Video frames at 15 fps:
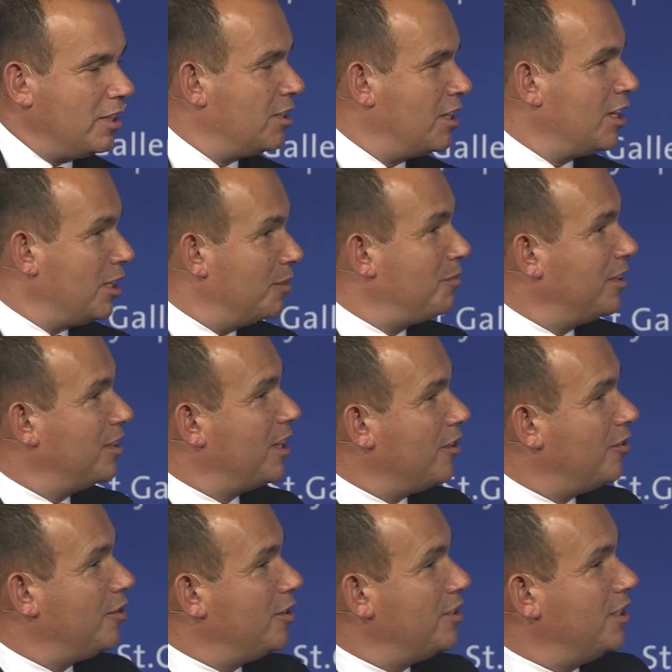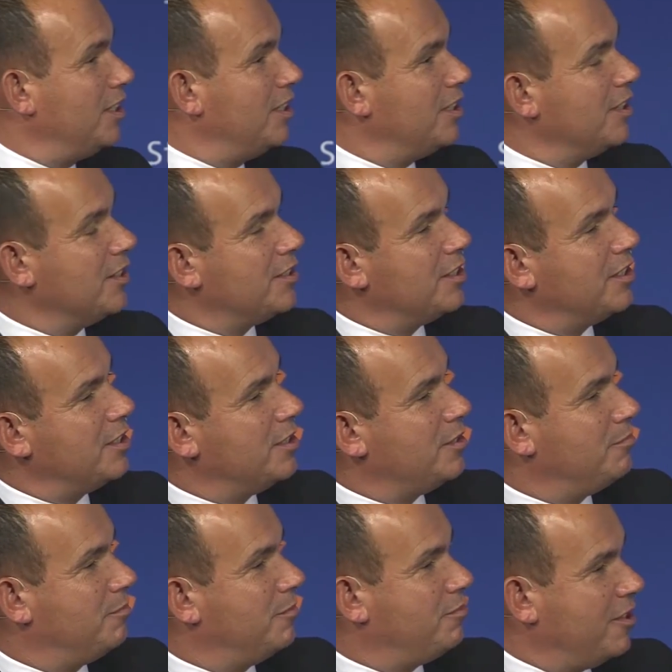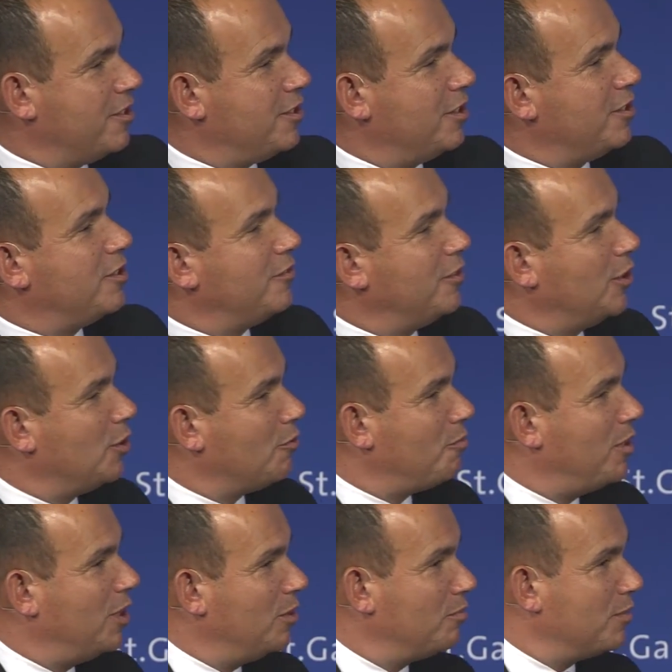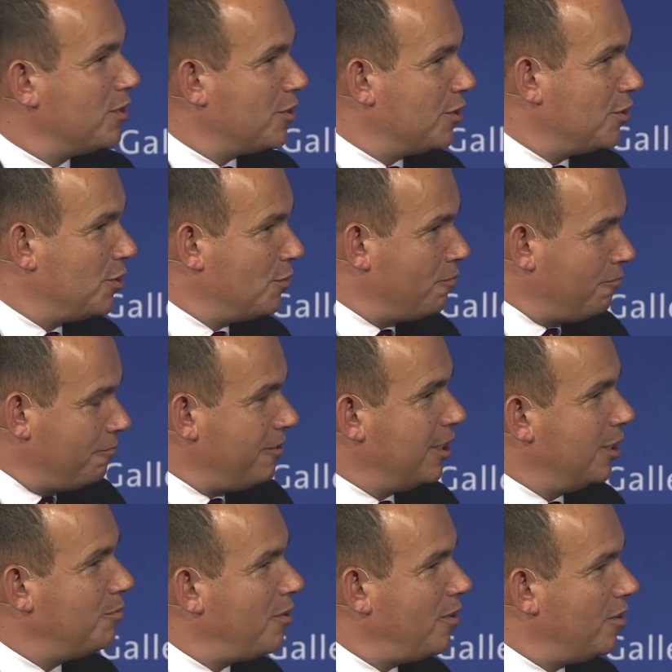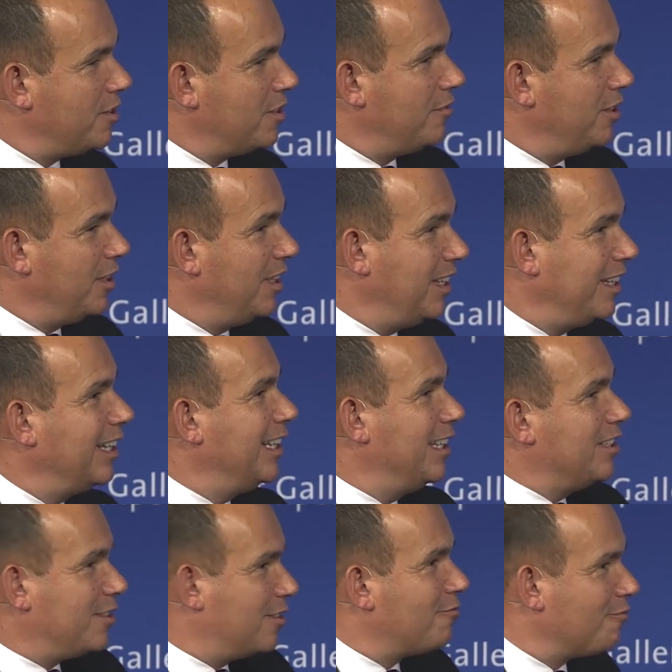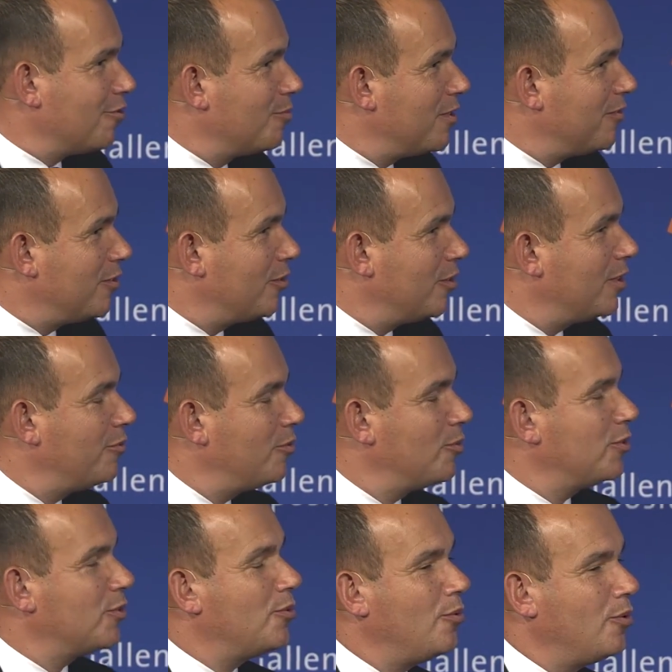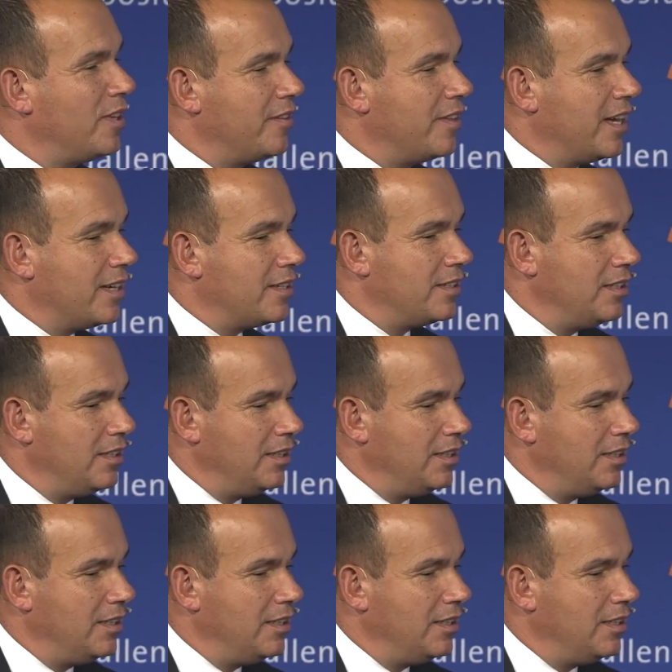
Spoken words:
again, I'd been there 30 years, and as a president of the European business, you were already part of the elite group, if you want to call it that.